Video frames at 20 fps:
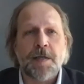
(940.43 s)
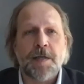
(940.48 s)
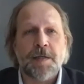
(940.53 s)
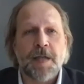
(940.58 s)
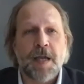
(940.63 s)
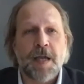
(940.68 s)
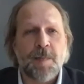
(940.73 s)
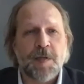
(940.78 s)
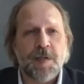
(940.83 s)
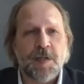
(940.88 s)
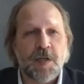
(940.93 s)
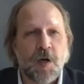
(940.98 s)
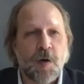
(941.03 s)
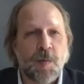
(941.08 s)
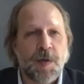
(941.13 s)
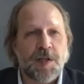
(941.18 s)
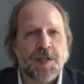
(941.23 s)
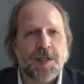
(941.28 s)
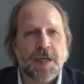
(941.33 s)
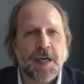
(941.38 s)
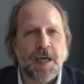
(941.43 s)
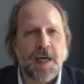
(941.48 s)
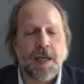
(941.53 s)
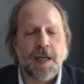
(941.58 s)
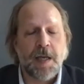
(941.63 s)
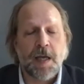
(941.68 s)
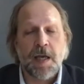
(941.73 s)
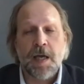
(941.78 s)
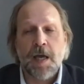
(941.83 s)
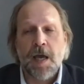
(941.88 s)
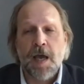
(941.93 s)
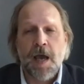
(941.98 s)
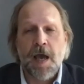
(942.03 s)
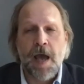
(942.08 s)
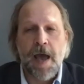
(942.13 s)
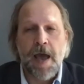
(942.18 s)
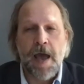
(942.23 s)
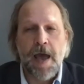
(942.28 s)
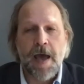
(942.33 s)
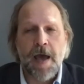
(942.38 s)
His name is Toby Cecchini,
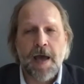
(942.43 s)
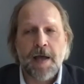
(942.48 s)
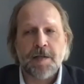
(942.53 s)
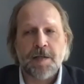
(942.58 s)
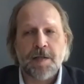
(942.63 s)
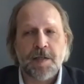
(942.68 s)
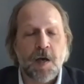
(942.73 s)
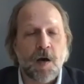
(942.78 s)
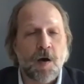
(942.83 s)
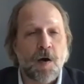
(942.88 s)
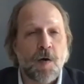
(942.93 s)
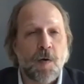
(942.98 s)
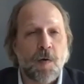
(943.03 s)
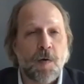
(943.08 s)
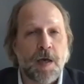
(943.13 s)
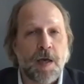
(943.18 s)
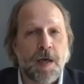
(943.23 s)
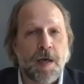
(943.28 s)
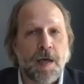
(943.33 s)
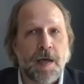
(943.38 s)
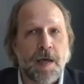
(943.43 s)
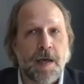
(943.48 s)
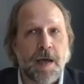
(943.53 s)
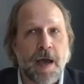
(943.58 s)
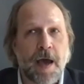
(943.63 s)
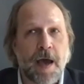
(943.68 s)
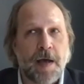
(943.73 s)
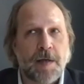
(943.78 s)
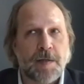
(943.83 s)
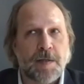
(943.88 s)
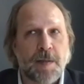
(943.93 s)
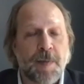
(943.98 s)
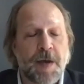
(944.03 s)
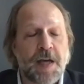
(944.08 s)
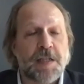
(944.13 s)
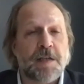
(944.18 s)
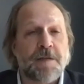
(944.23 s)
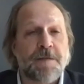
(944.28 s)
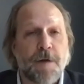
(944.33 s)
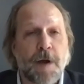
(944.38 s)
and so he has the
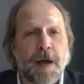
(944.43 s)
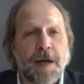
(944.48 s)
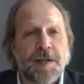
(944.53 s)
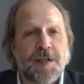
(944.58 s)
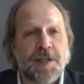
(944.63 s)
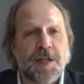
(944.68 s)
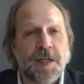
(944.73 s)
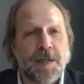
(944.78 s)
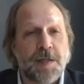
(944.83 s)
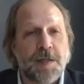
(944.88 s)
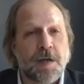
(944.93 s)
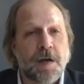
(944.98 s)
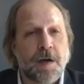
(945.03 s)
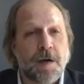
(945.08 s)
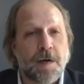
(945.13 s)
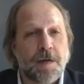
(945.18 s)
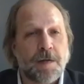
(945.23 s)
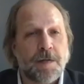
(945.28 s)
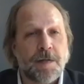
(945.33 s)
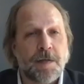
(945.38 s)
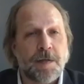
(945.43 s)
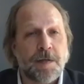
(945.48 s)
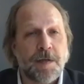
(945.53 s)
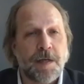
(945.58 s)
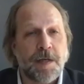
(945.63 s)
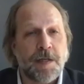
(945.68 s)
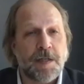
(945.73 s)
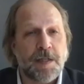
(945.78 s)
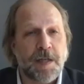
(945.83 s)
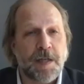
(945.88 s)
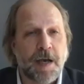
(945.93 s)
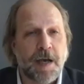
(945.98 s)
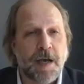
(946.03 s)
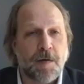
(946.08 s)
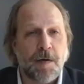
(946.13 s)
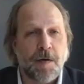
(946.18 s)
best fried cheese curds in town.